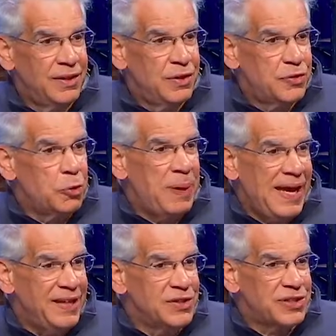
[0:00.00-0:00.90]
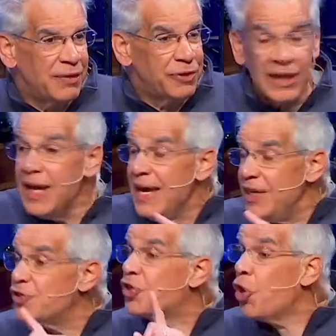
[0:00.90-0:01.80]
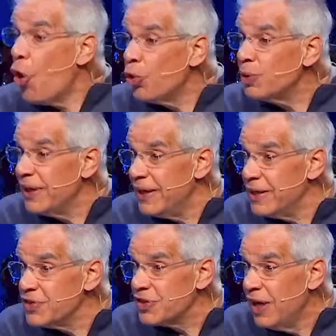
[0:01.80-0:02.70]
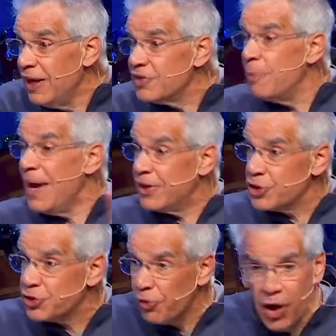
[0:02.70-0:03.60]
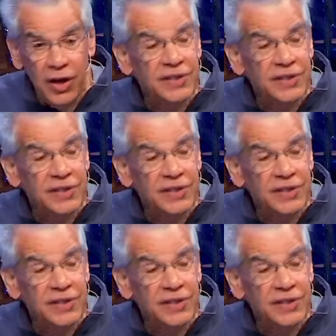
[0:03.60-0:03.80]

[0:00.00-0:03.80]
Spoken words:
through pain and suffering. His goal is to make us strong,